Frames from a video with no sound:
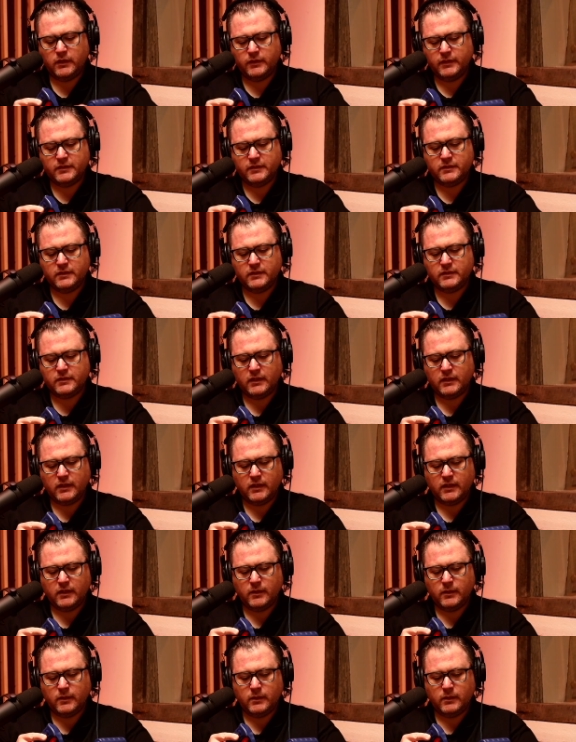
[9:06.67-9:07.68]
this is
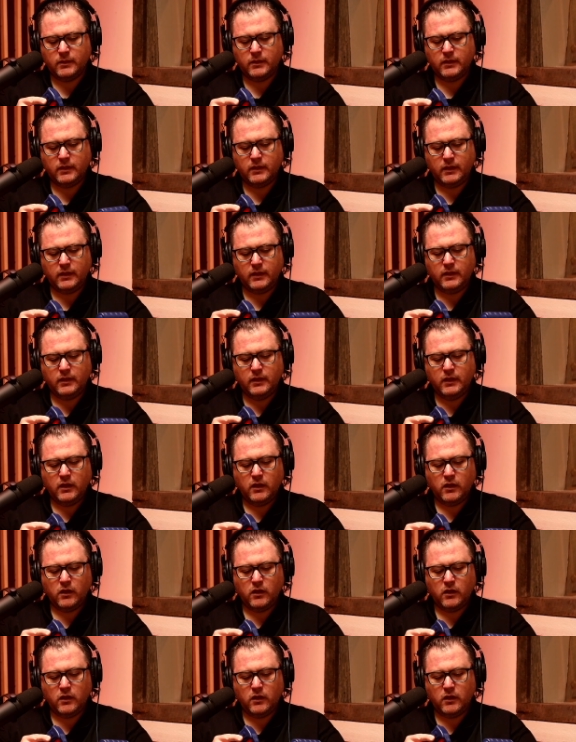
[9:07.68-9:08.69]
a
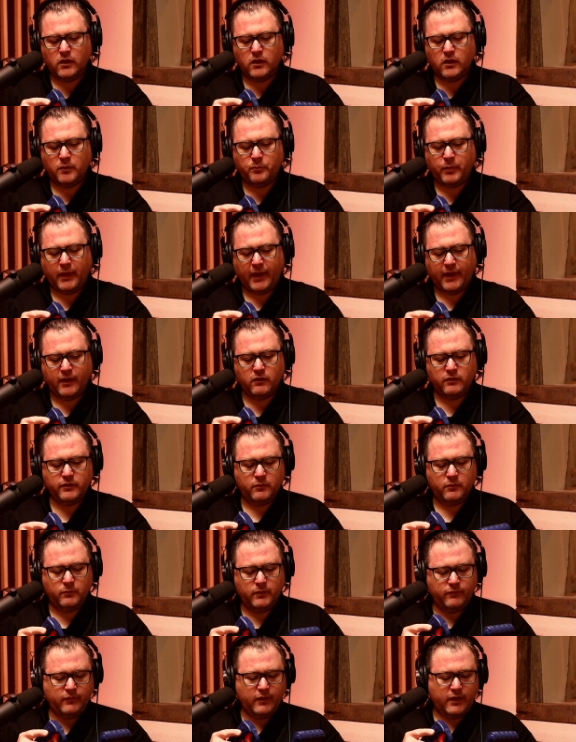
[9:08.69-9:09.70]
pattern that
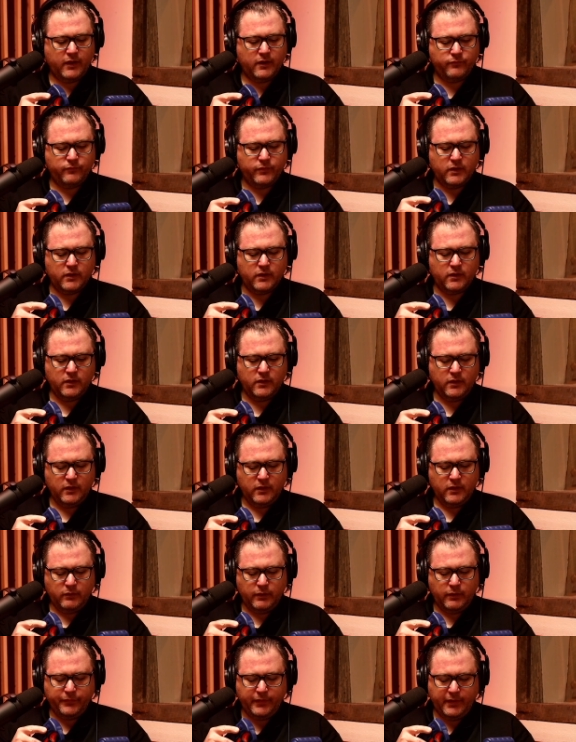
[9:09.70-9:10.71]
we've kind of...
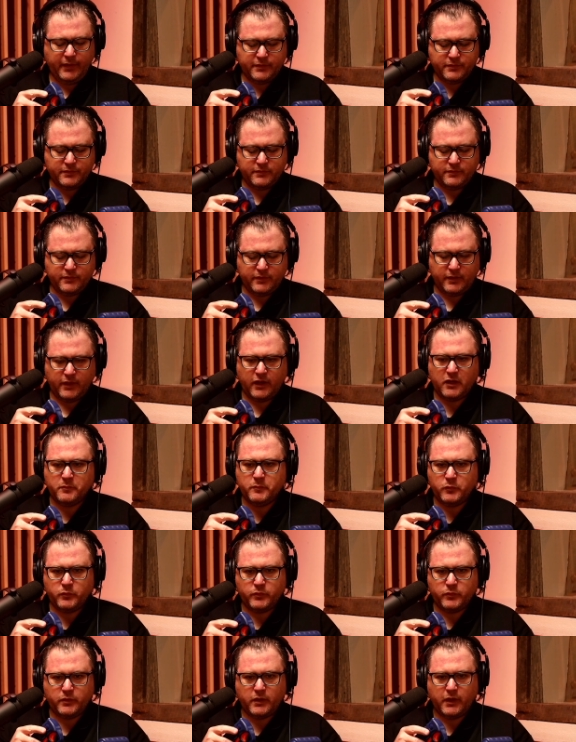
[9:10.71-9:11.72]
I think it's
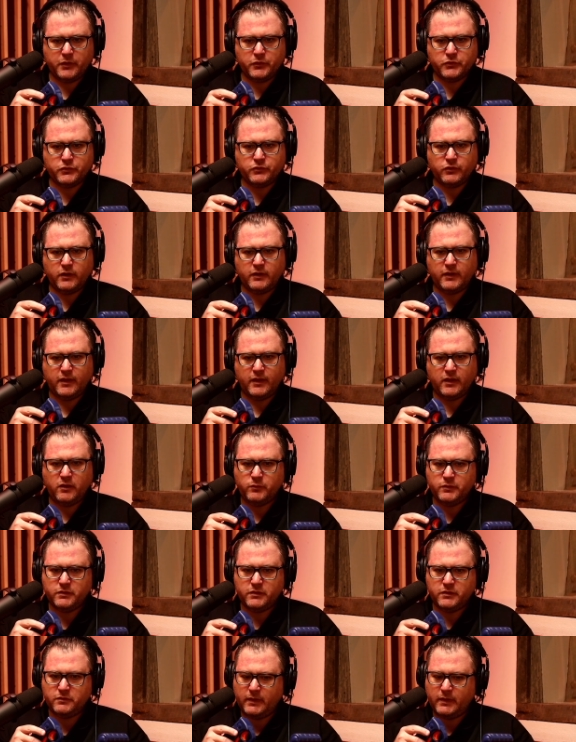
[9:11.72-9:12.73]
synonymous with Hydra Strike now,
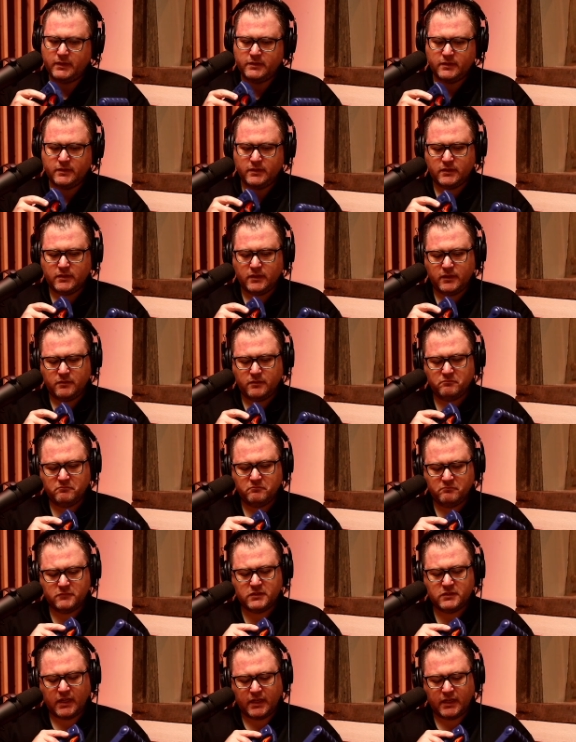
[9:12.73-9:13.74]
which is basically
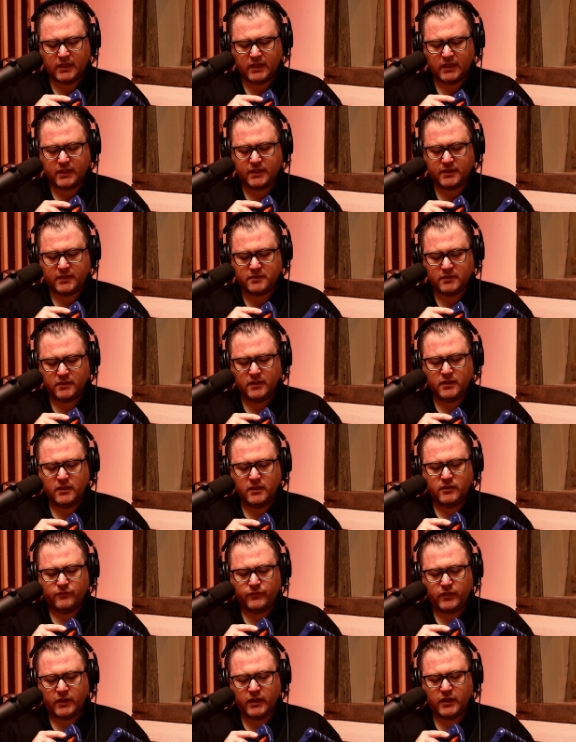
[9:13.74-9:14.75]
tie-dye,
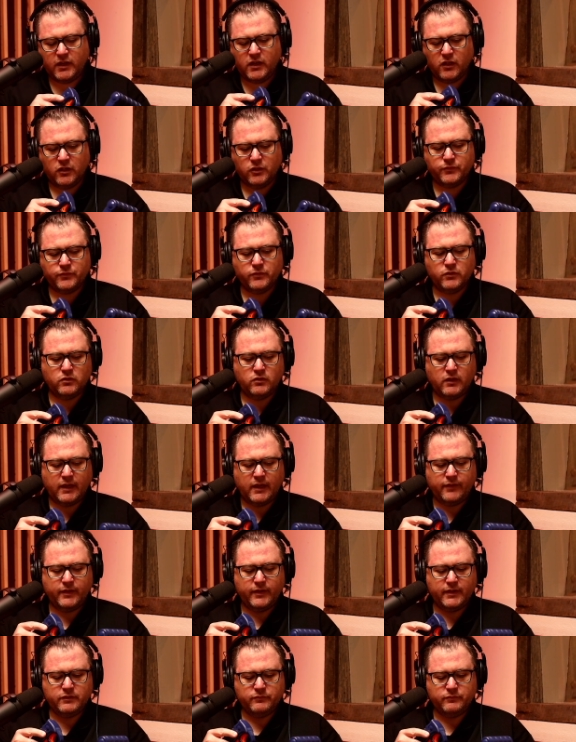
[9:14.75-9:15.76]
very colorful
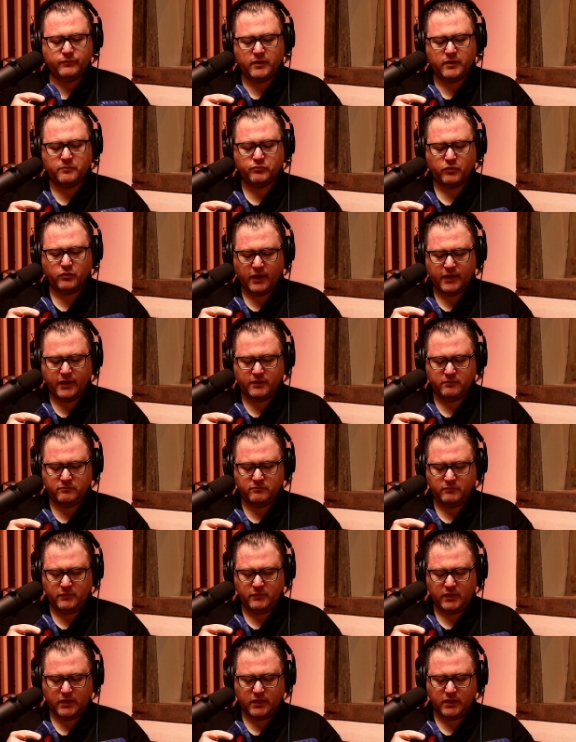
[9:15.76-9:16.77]
graphics, very bright,
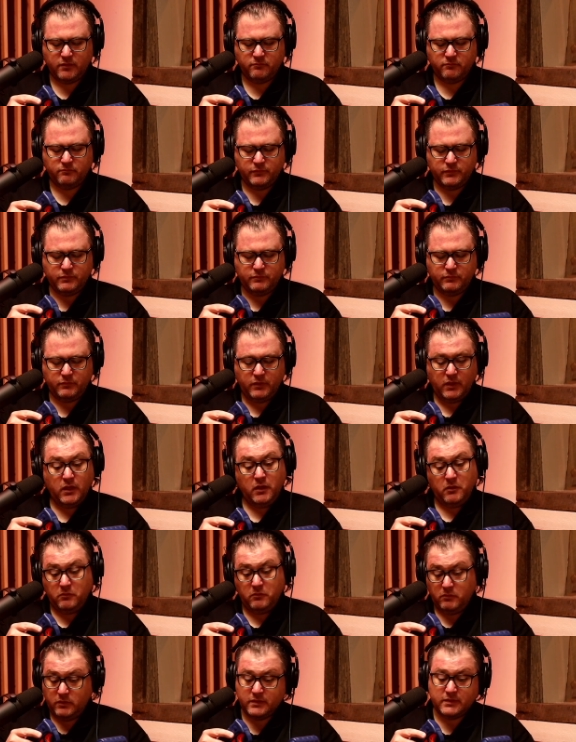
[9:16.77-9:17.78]

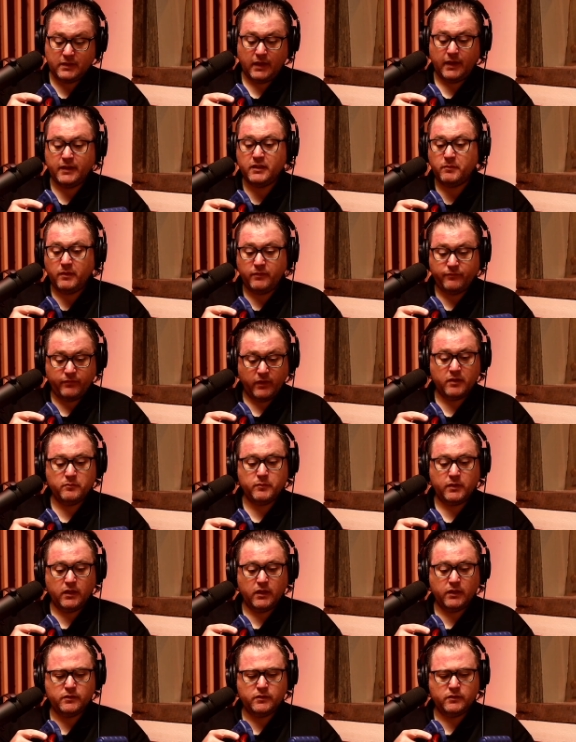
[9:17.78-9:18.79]
designed to be fun, but
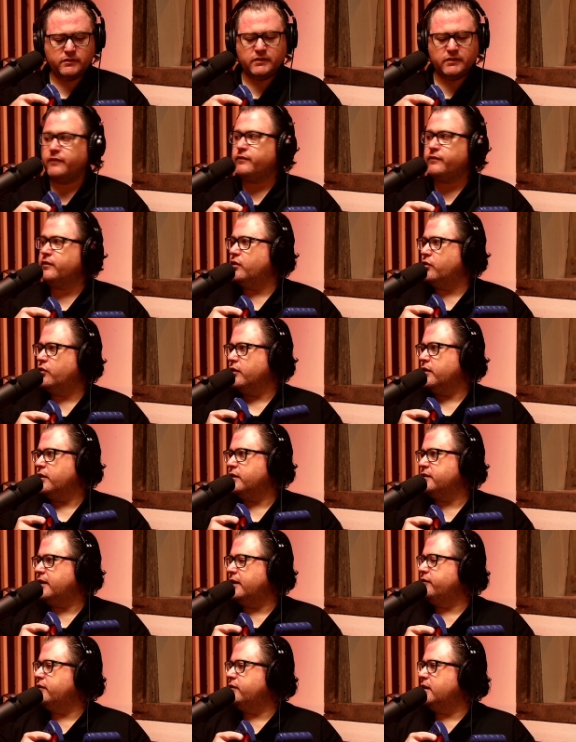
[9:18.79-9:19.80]
also safety
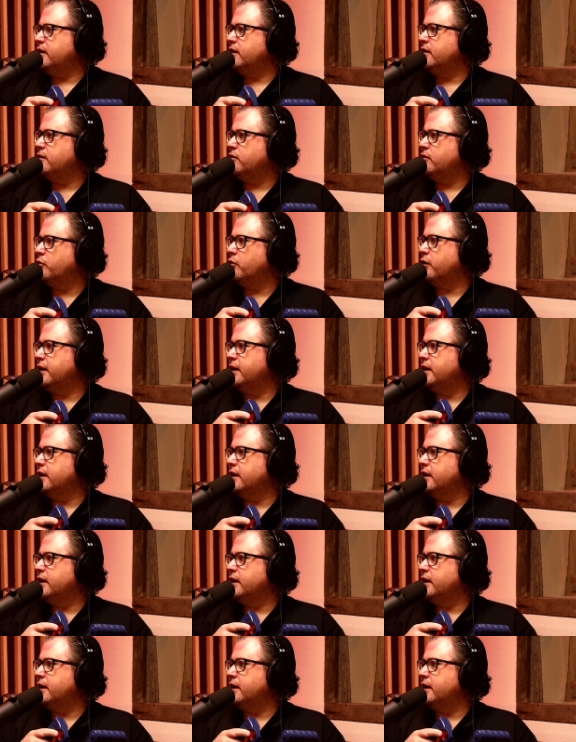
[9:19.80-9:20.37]
oriented.